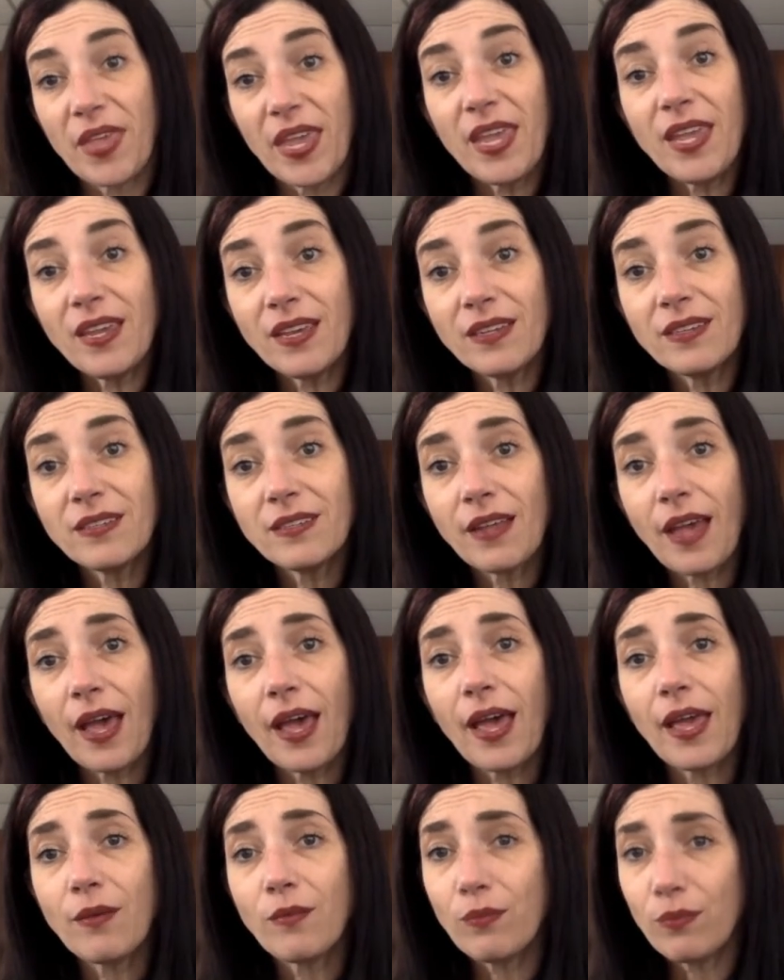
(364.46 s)
and
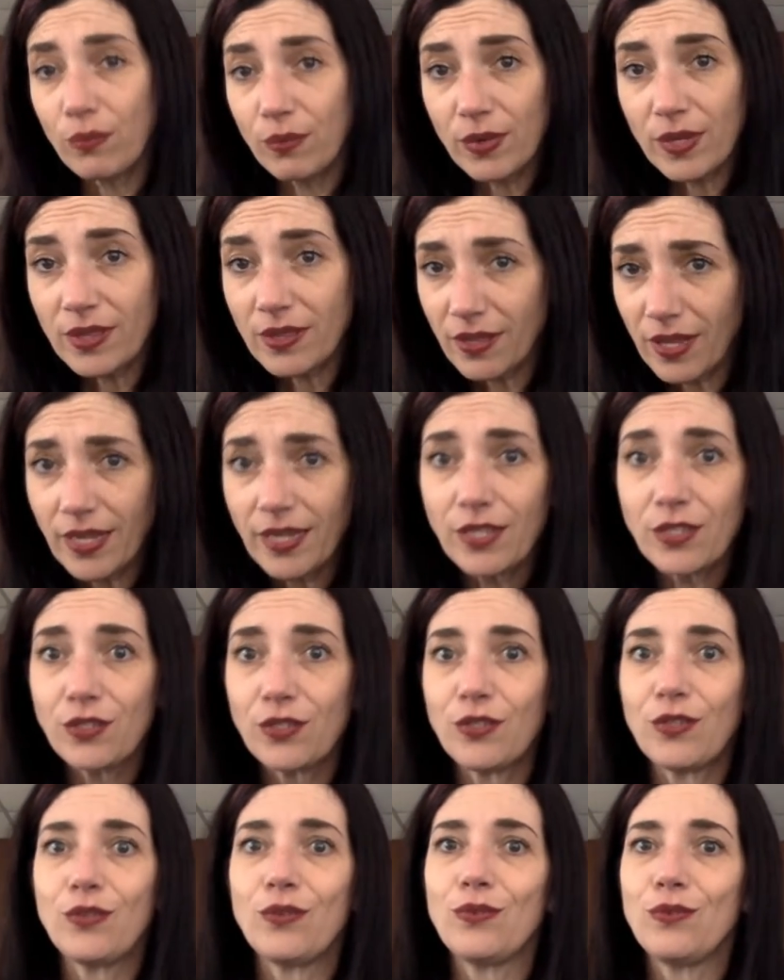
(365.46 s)
I would like
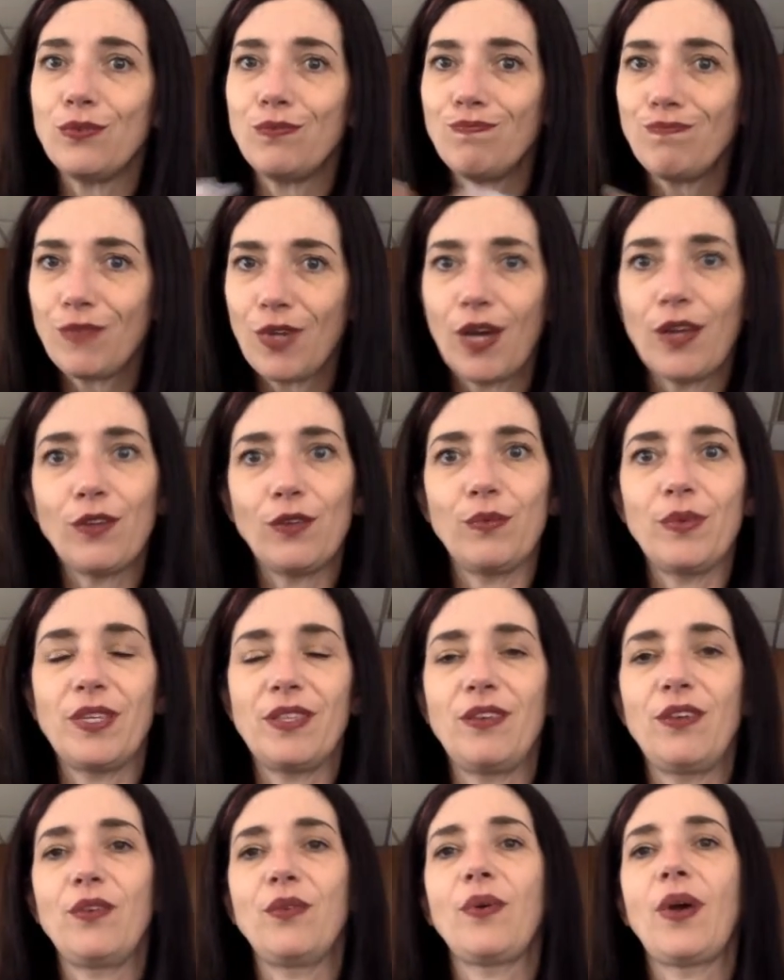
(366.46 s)
to cuddle with
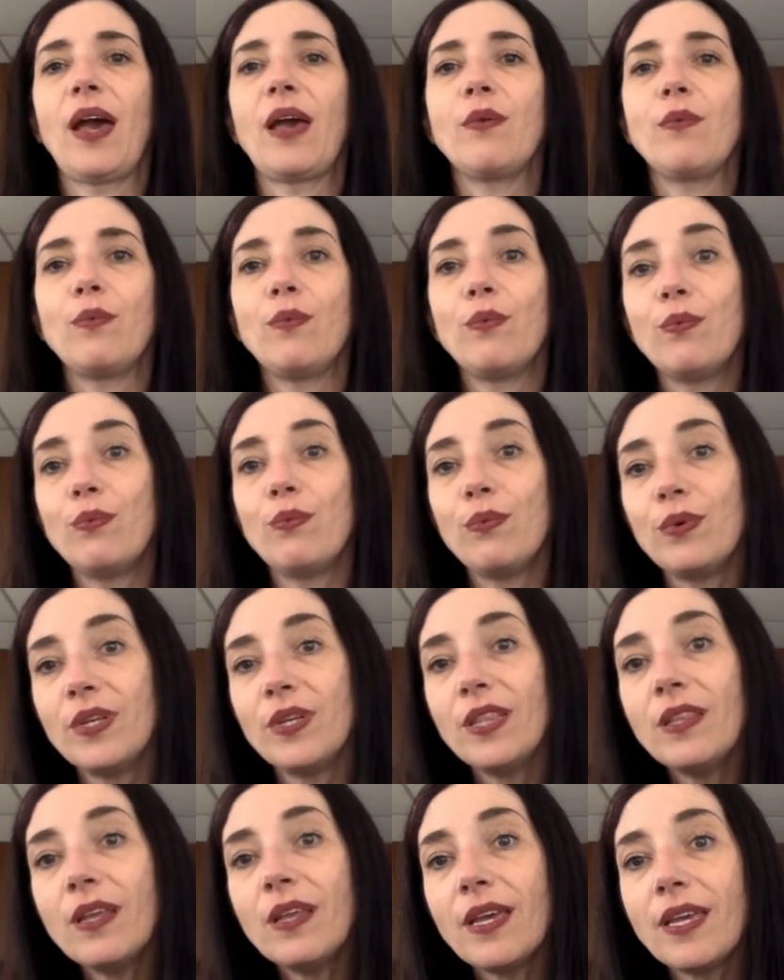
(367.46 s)
you. I would
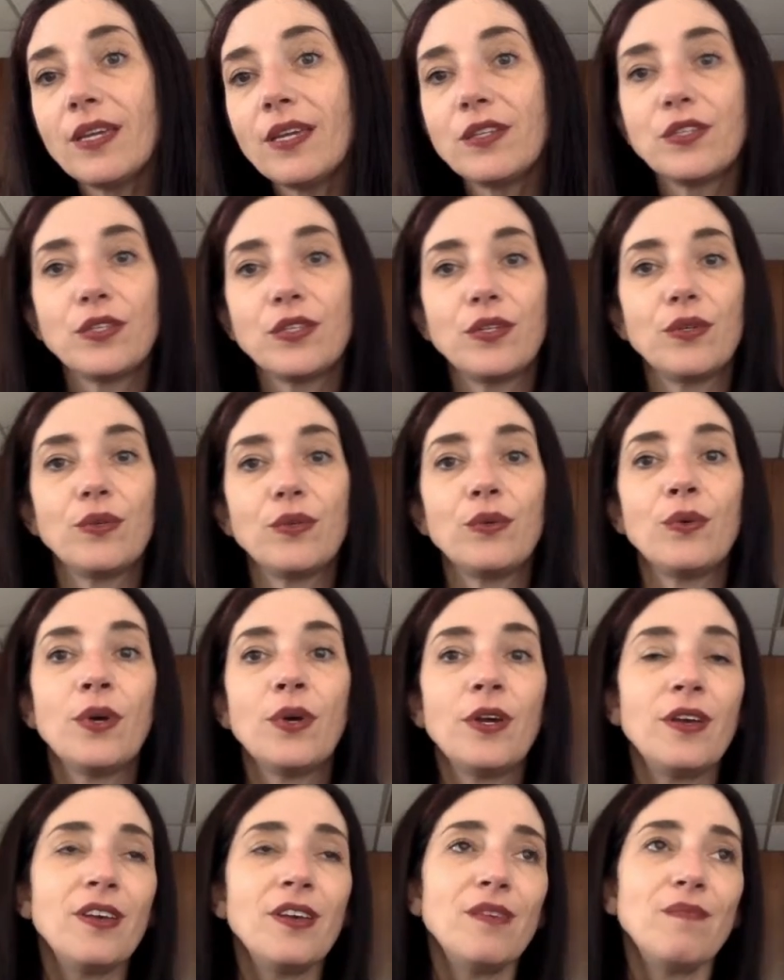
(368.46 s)
like to
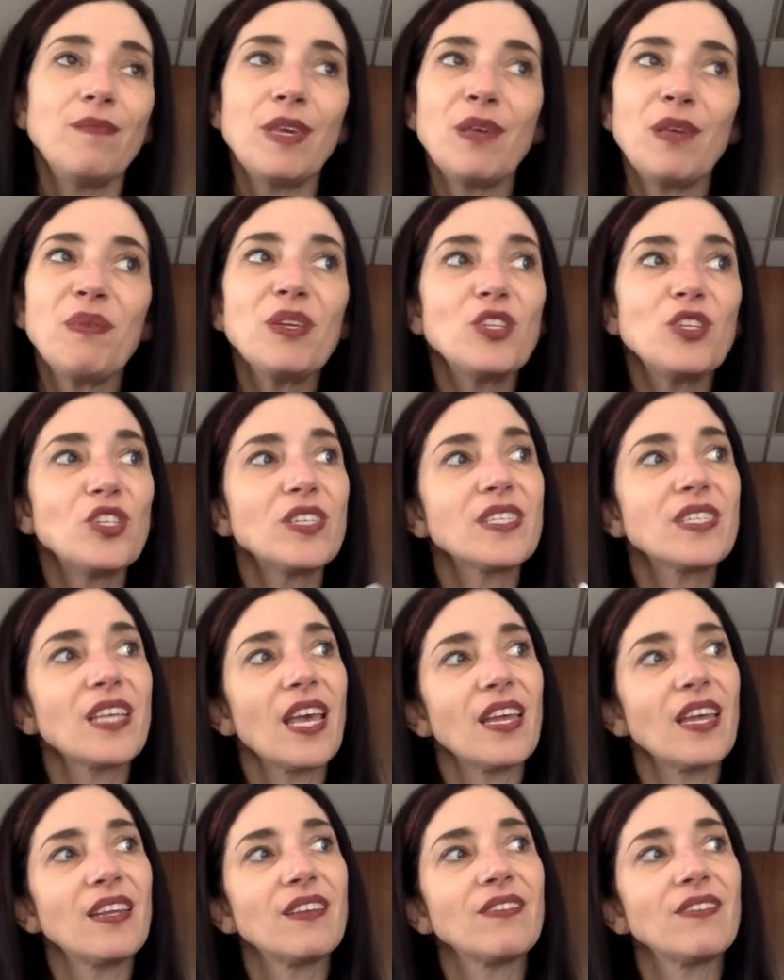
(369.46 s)
maybe just
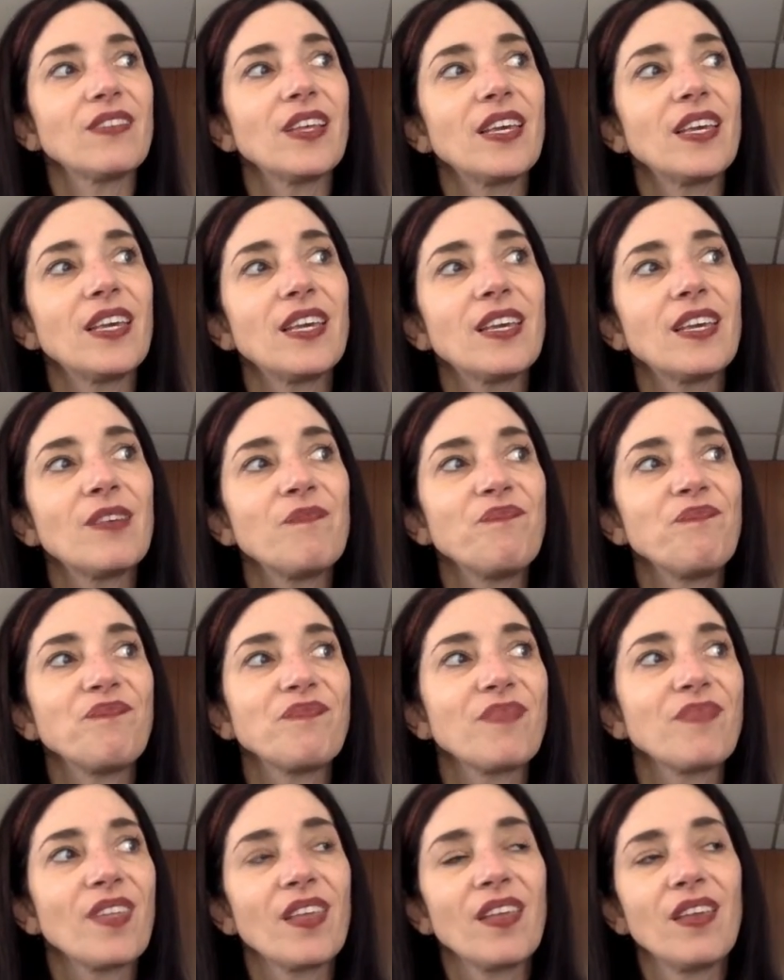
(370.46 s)
kind of like
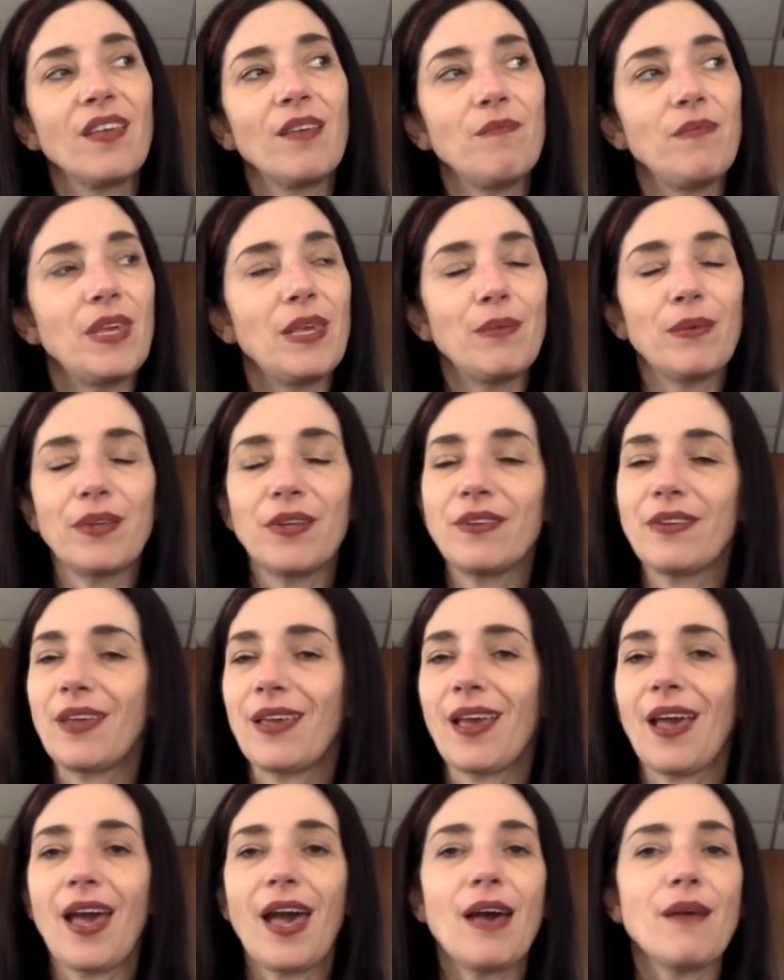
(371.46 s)
be able to take
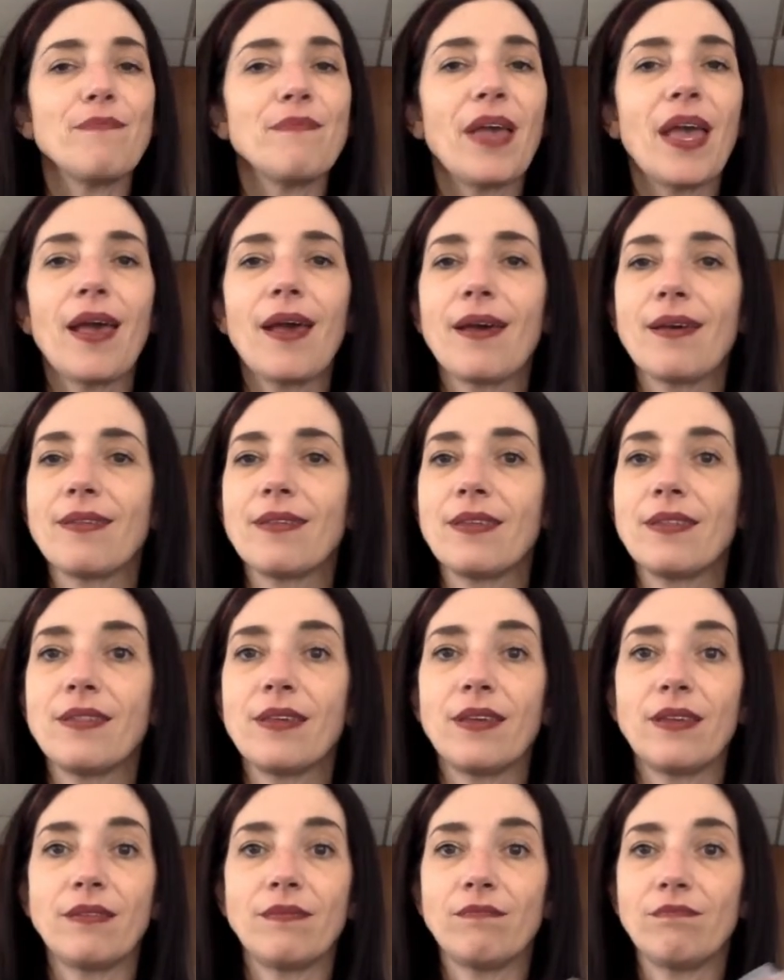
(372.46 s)
a hot bath and
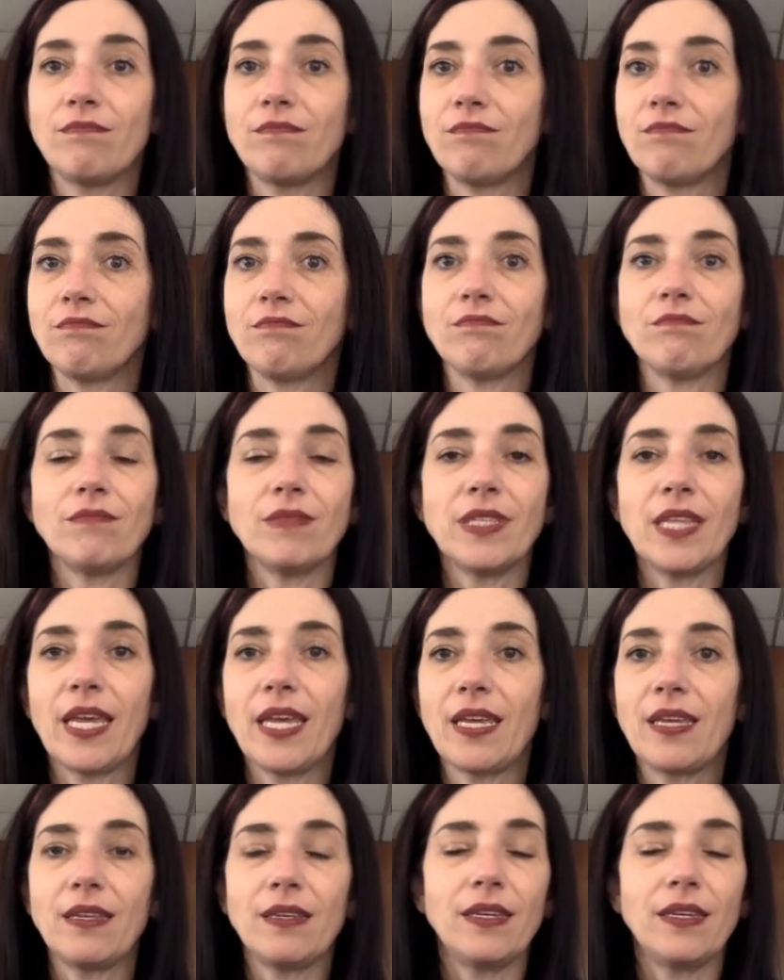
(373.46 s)
then lay